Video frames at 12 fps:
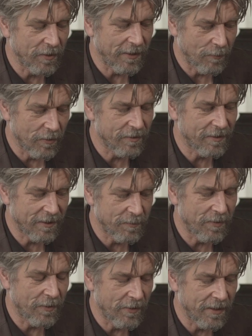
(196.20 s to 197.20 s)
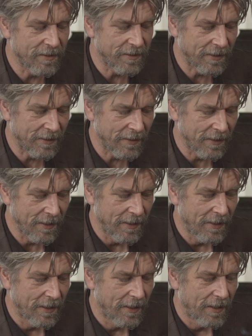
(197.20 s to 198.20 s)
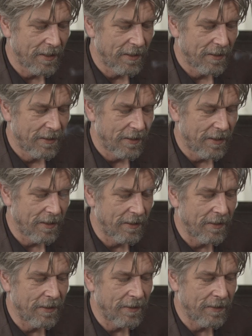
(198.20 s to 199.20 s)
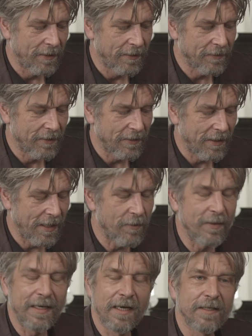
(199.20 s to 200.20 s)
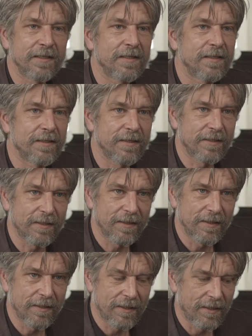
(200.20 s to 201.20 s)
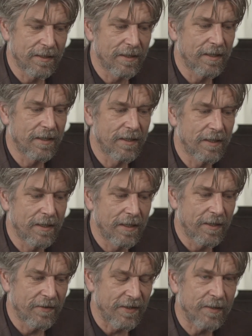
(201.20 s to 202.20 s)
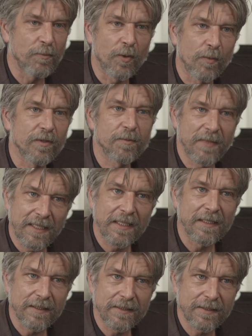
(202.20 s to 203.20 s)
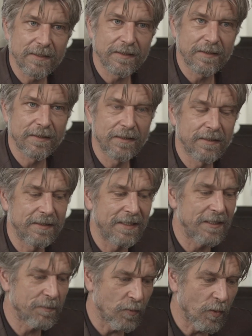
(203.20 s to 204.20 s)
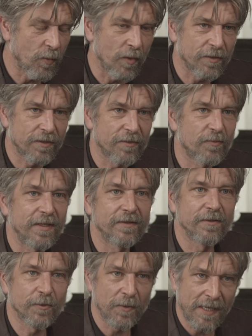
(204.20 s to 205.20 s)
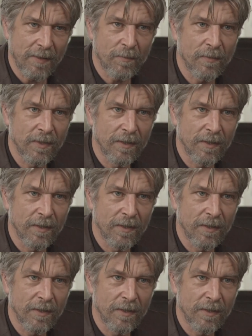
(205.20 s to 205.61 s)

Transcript: what I was experiencing, I realized that the book was meaningless. This book was written to him.